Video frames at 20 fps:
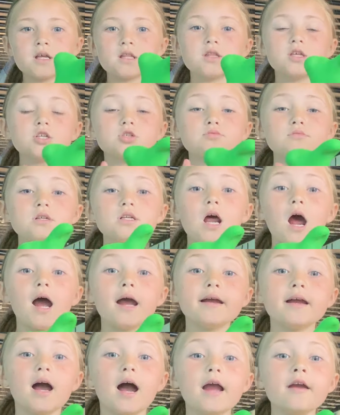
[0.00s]
This one,
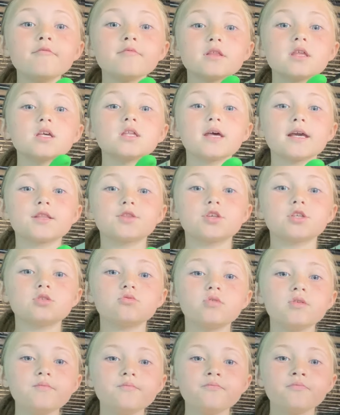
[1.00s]
I, I really like this
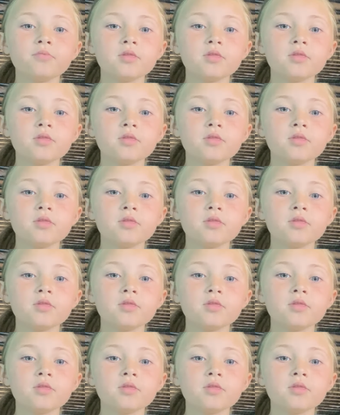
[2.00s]
one.